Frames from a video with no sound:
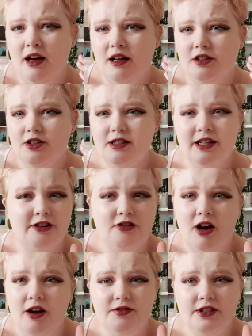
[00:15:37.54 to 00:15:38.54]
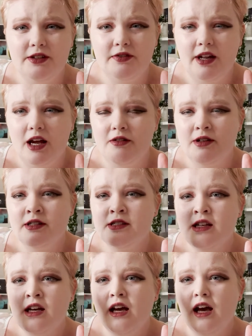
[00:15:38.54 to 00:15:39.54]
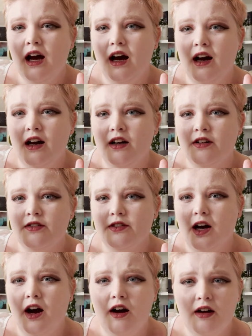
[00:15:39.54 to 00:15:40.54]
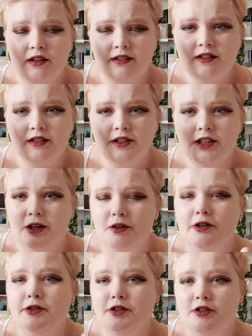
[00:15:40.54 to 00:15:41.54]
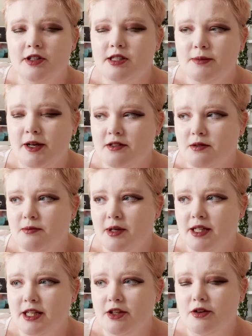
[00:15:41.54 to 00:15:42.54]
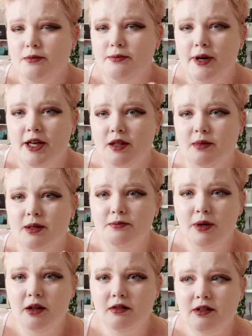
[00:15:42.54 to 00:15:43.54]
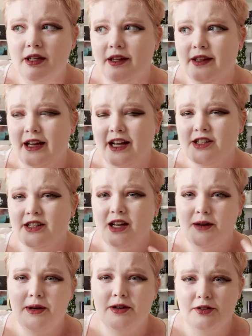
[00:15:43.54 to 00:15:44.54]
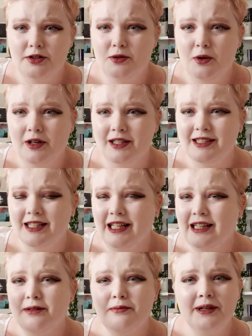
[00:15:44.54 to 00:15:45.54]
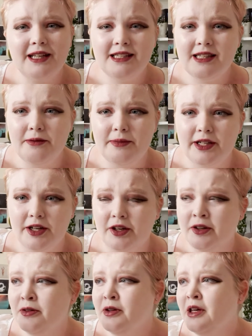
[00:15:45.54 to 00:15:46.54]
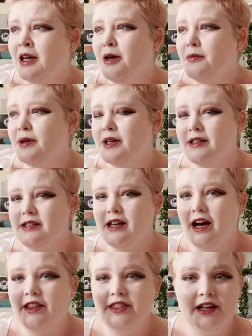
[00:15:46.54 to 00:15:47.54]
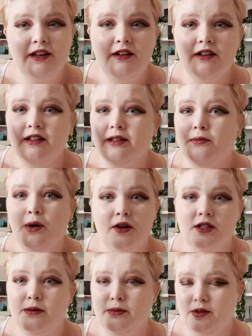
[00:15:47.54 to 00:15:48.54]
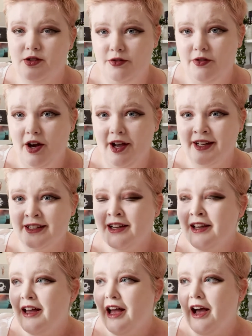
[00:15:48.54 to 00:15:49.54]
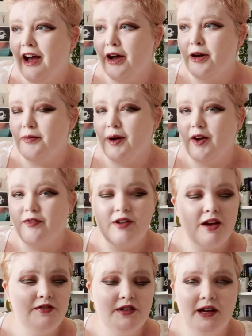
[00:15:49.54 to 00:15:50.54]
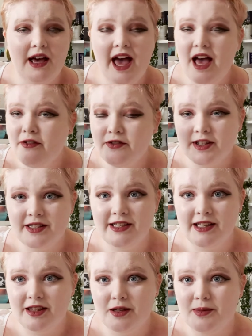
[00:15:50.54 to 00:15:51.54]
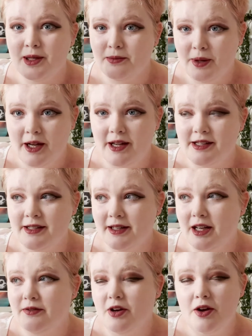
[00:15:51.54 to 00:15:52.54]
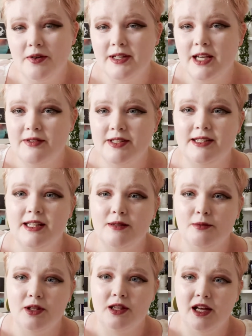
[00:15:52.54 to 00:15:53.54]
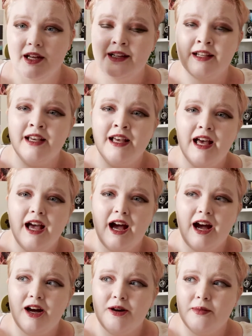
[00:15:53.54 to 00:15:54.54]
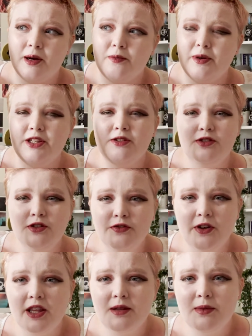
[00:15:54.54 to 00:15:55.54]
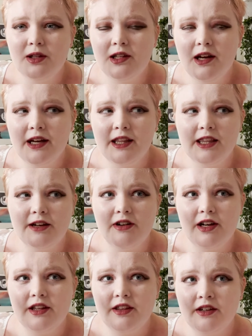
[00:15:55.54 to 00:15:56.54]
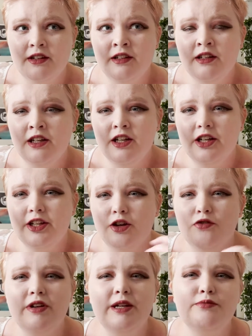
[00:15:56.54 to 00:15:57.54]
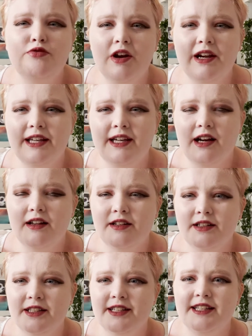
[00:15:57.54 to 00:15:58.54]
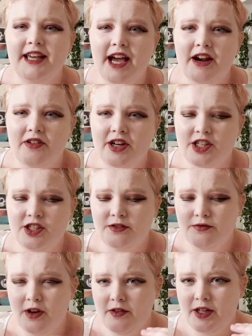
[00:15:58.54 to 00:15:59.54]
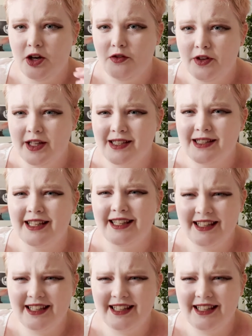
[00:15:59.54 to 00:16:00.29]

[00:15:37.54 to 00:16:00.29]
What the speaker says: just like crafty flowers, that aren't, you know, ludicrous amounts of money, you can buy them in bulk and they actually come out good quality, then please let me know, because they are impossible to find. I've never ever seen them in person, I've only ever seen them online, and when you do find them online, they're either, you know, really brightly coloured and garish and very obviously